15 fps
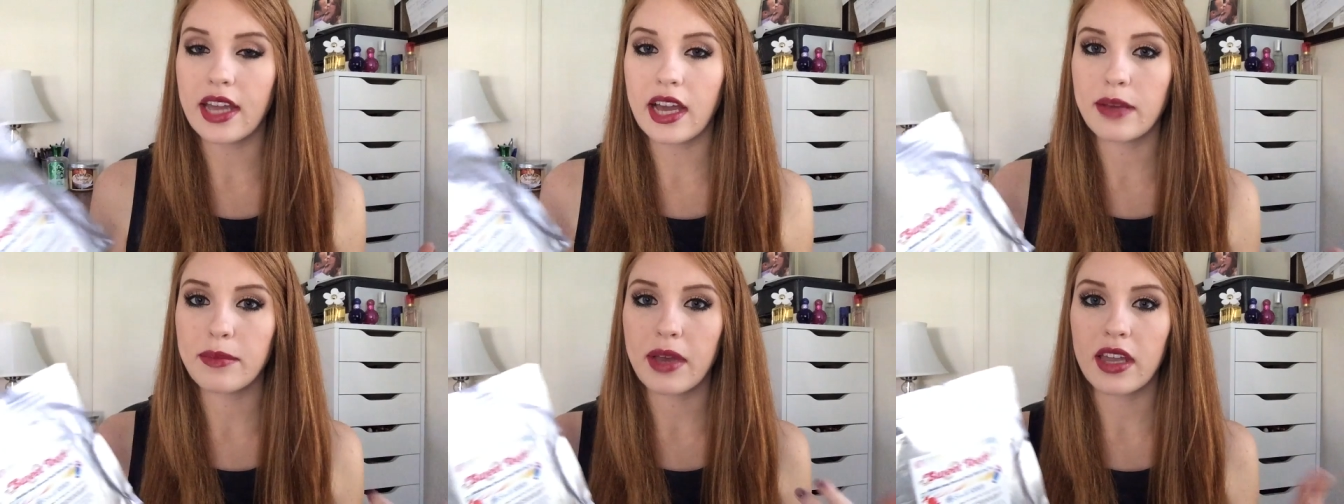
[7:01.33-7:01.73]

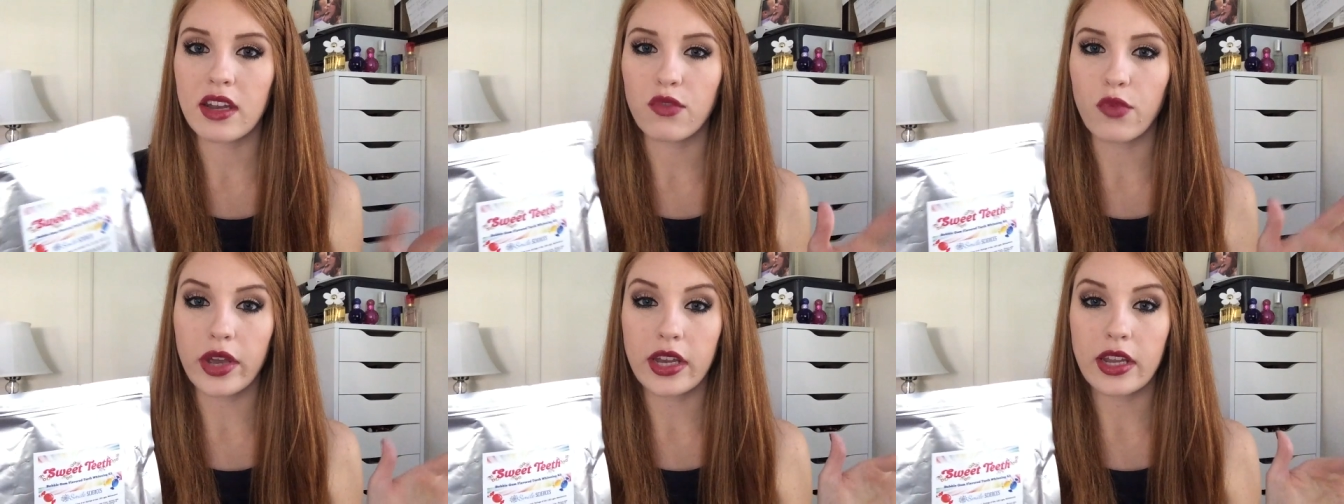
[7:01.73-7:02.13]
now I'm kind
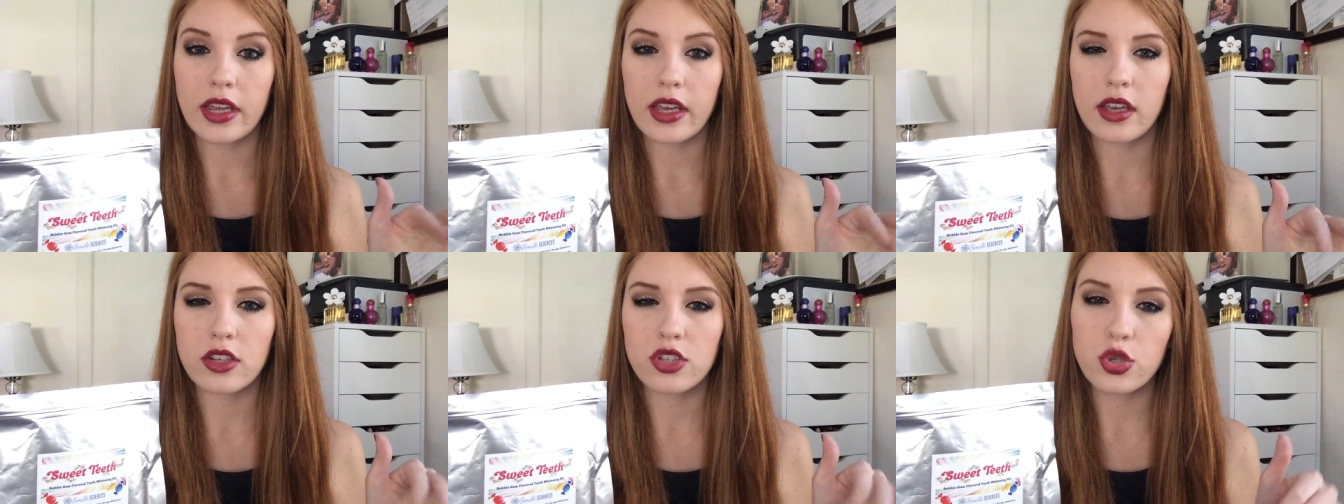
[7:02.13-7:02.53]
of
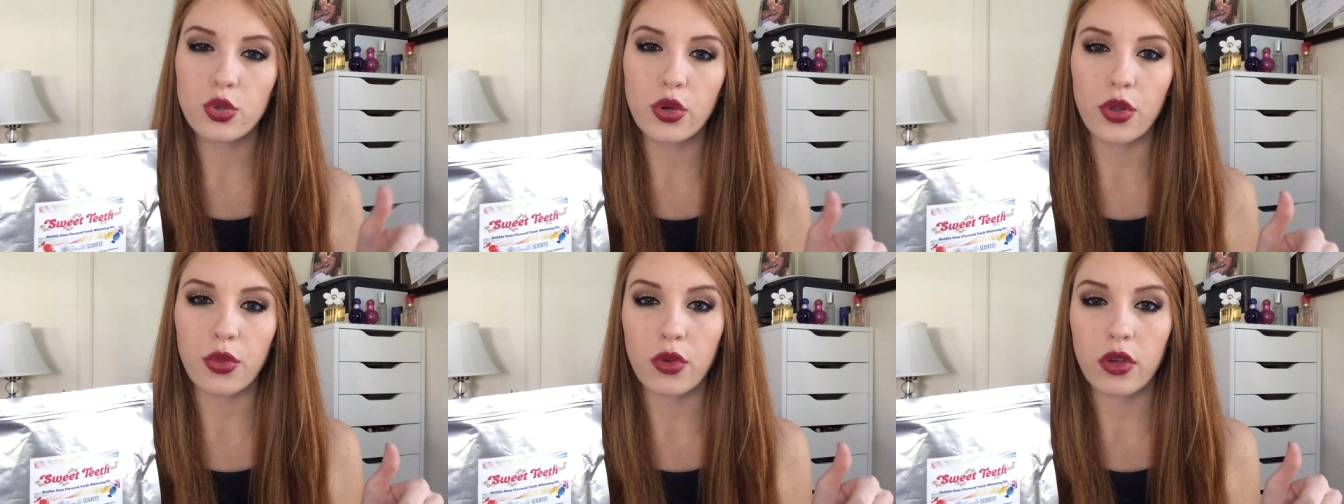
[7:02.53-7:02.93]
waiting two
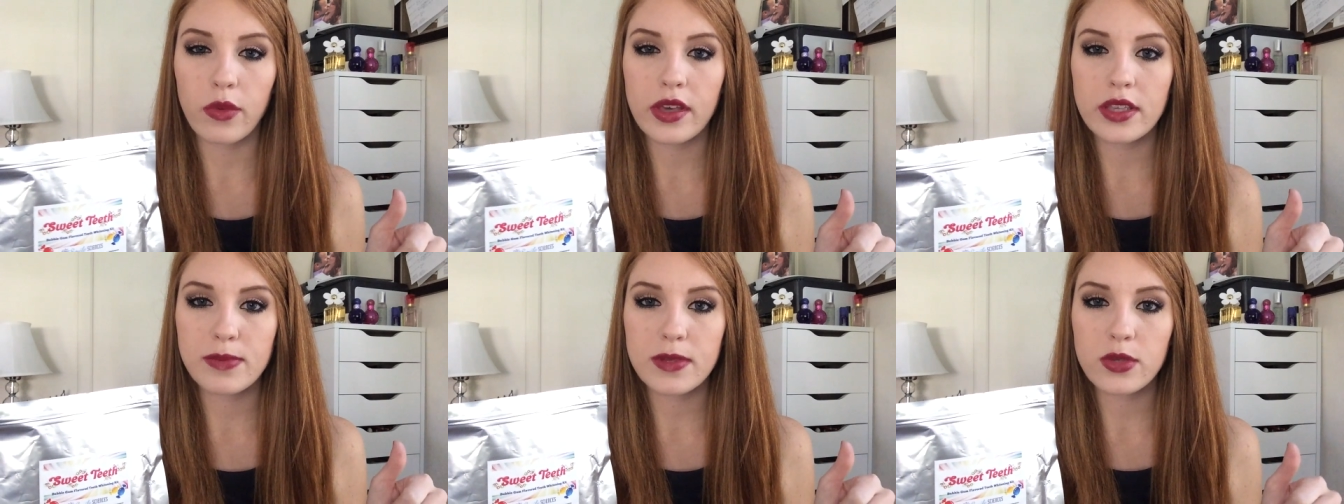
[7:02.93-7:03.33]
or three
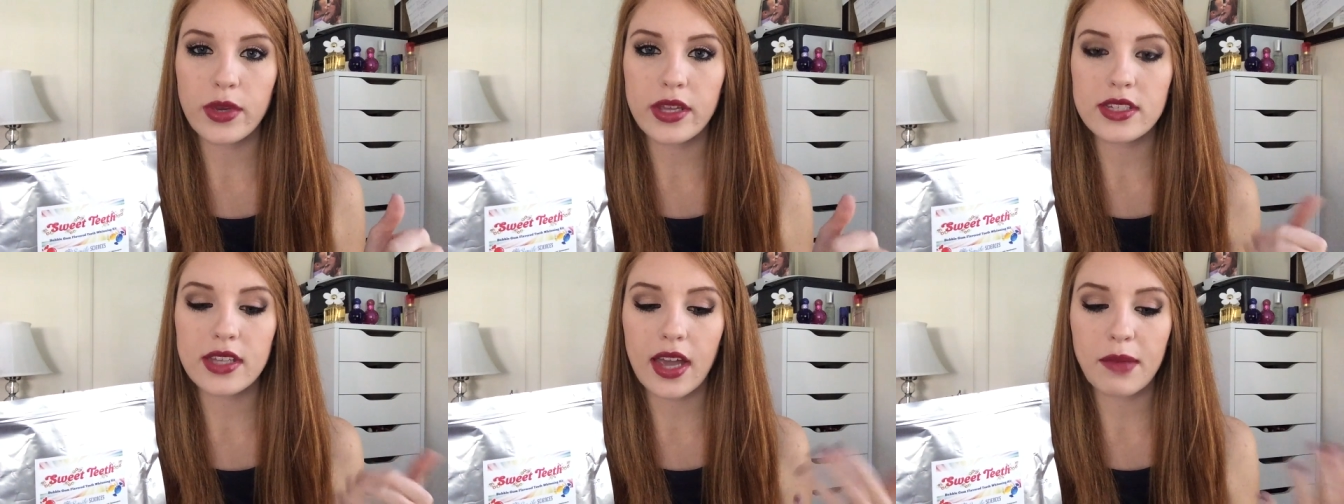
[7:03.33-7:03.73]
weeks
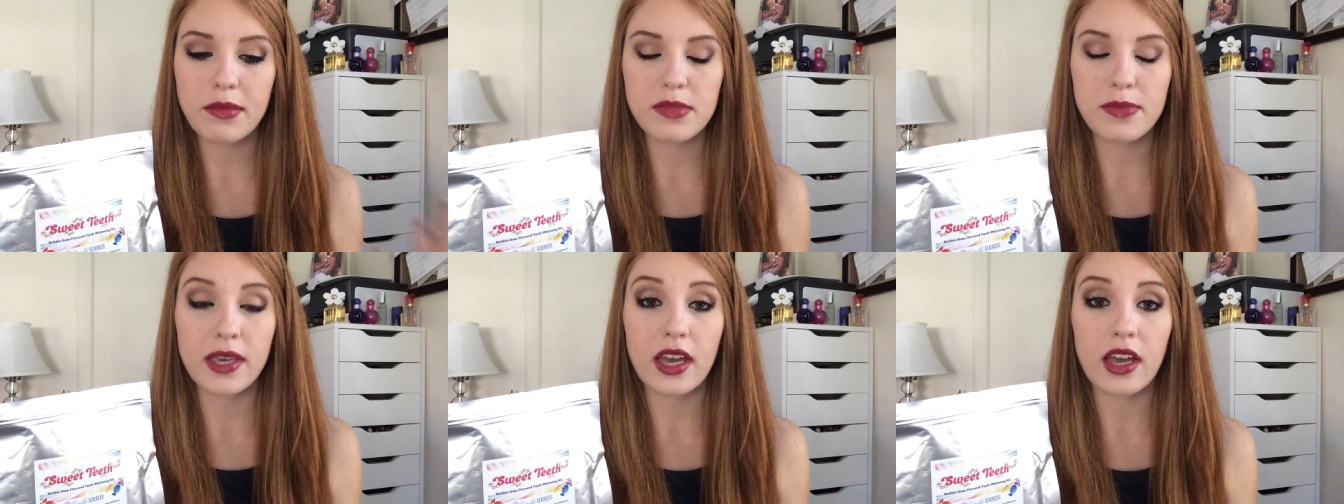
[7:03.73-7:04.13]
between
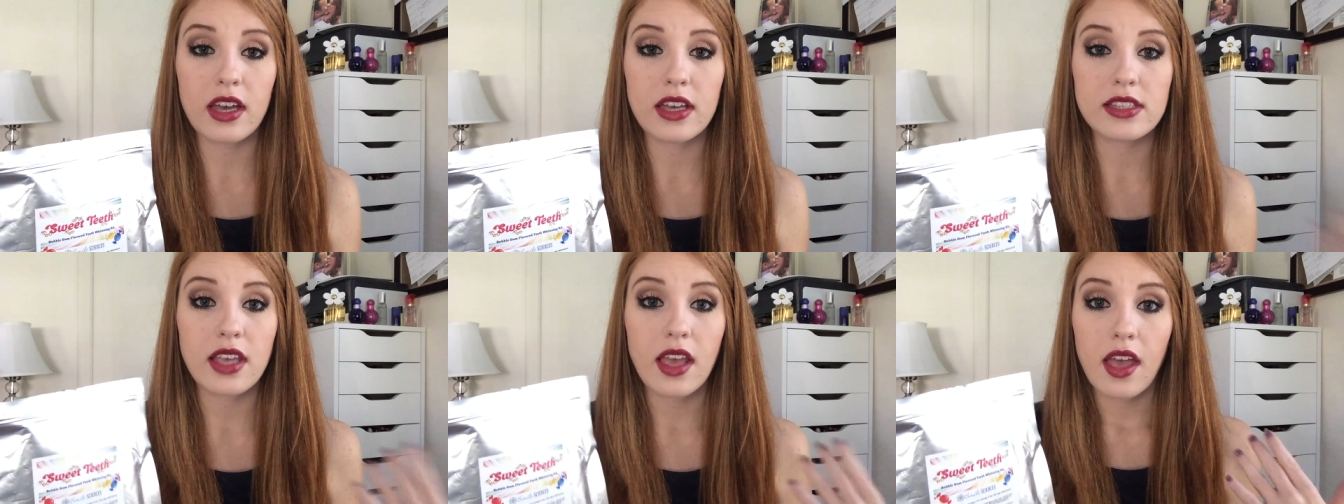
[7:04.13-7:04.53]
times
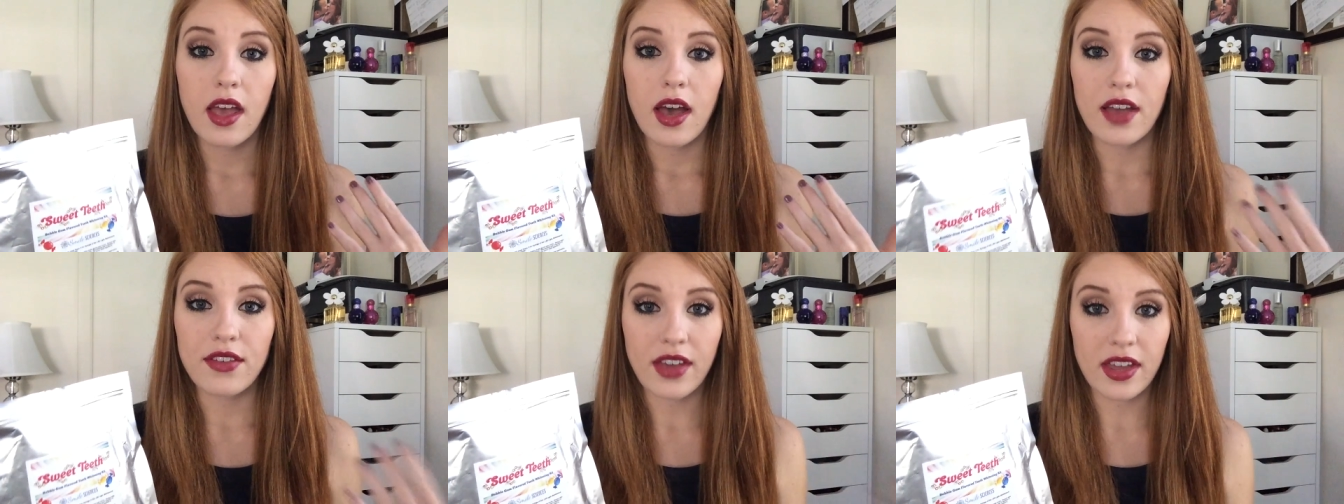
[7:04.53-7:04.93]
because
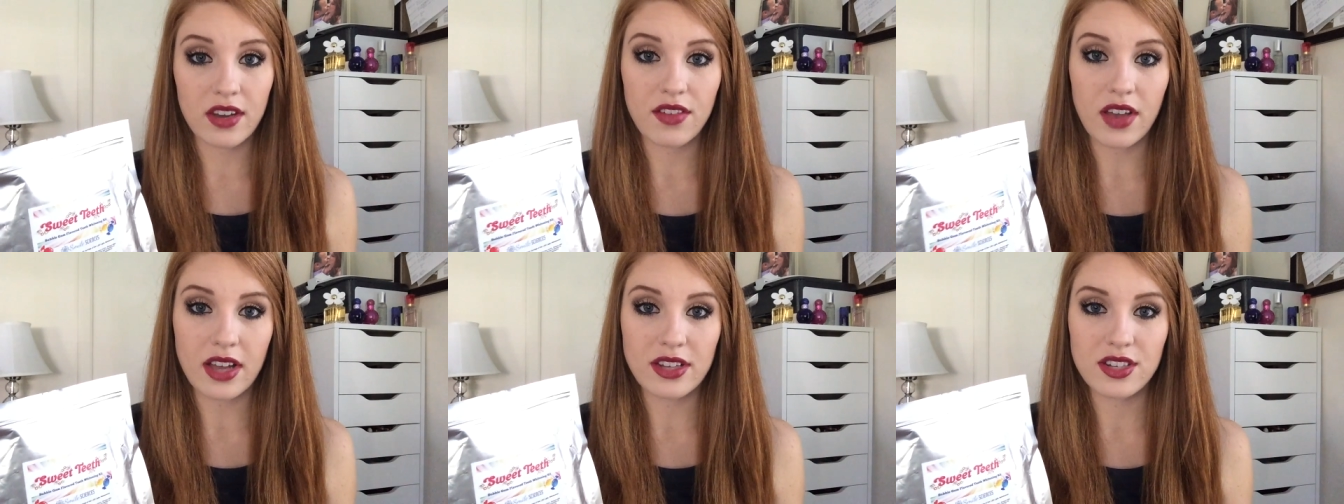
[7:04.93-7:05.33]
I've kind
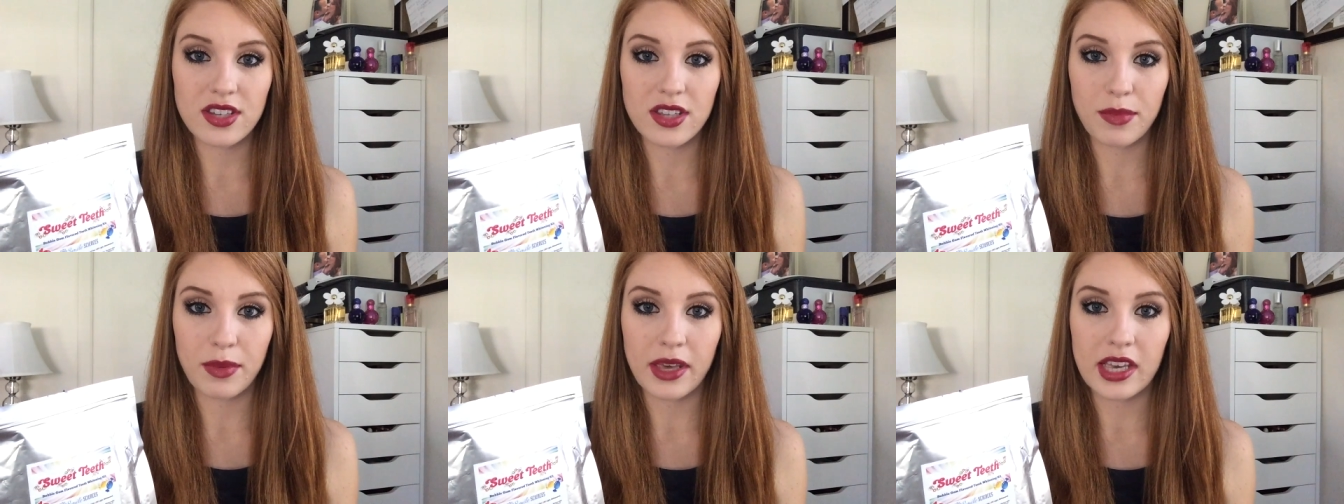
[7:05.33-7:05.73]
of gotten to
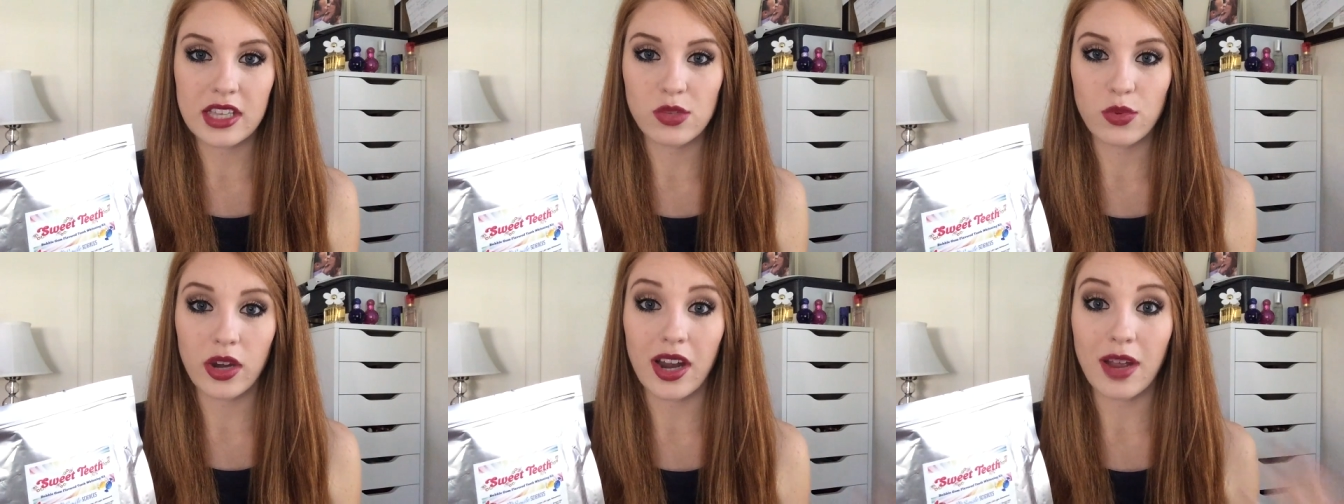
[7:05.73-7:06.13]
the
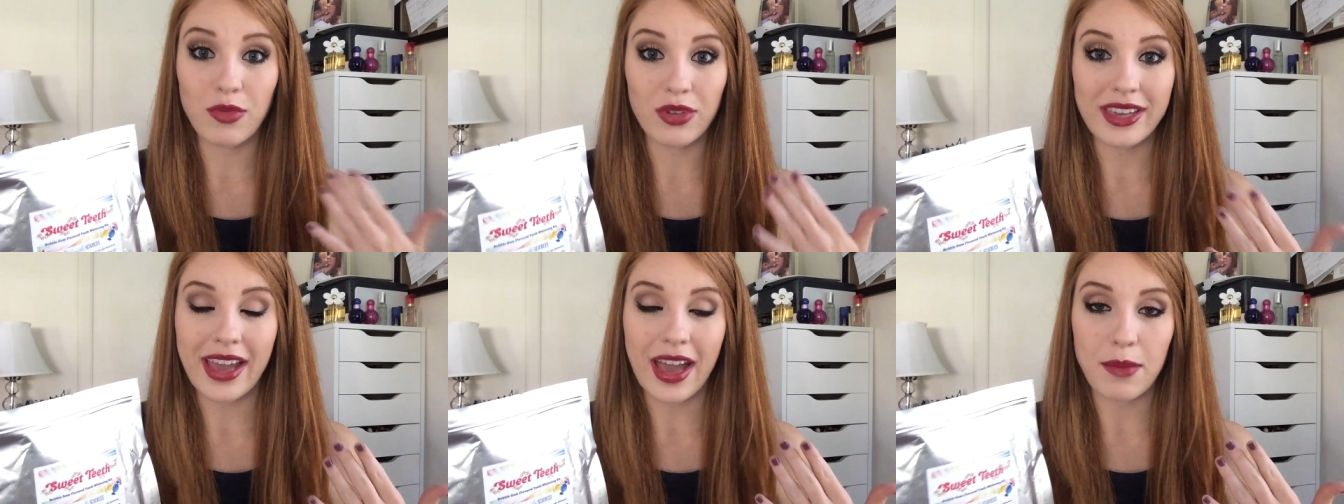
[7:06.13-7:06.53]
place where I'm
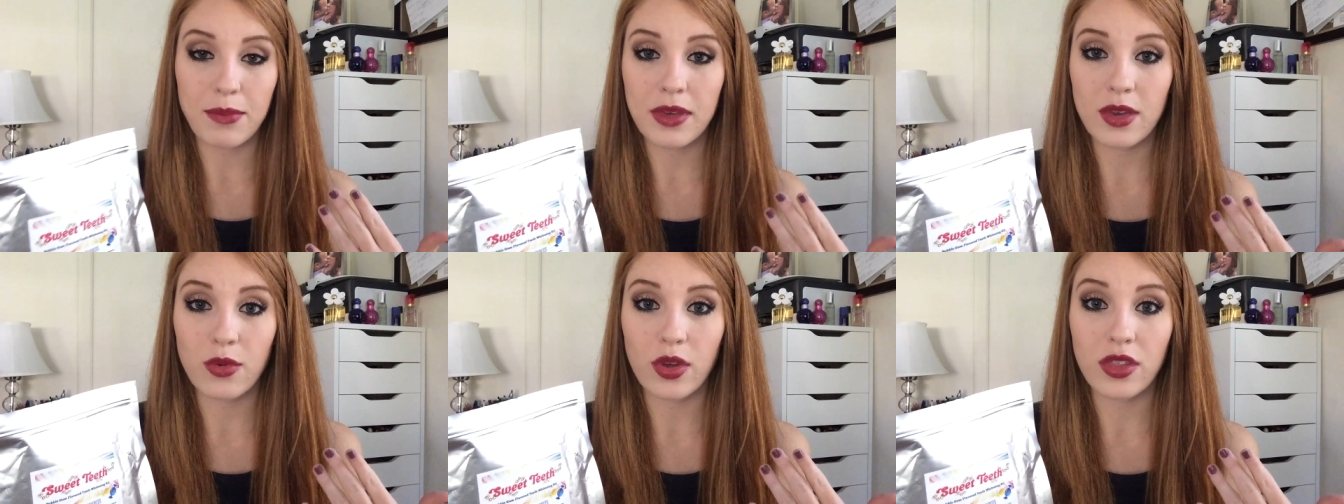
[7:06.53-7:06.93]
really
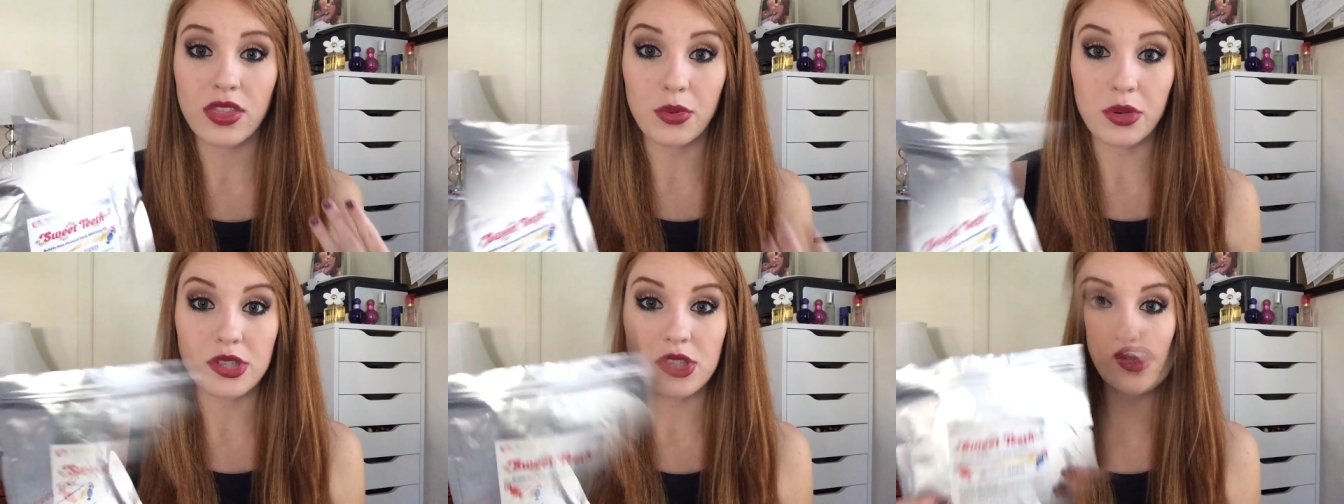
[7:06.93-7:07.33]
happy with the
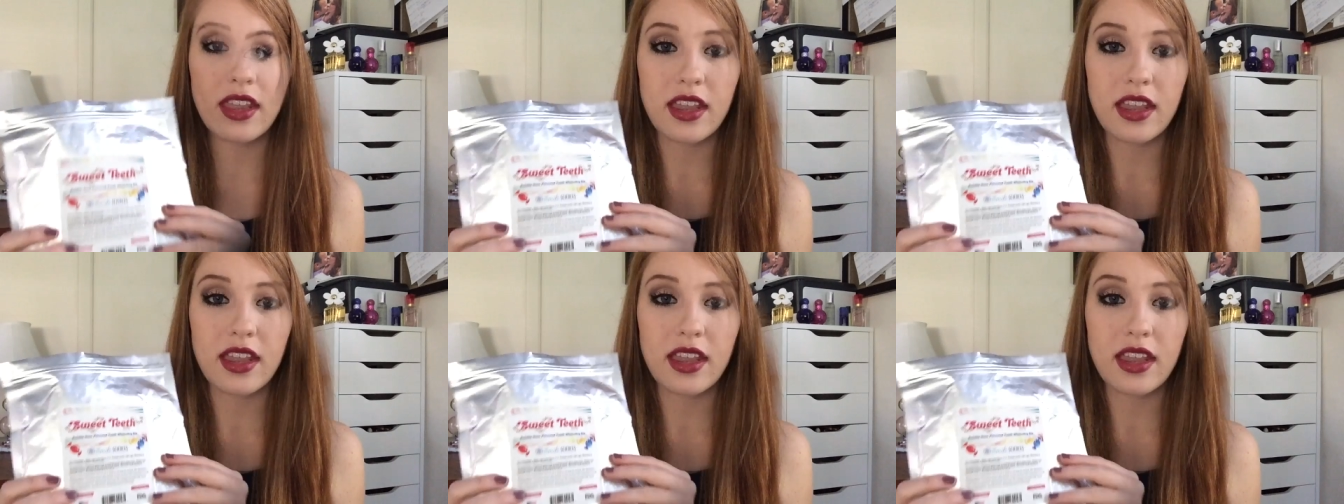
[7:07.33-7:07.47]
results.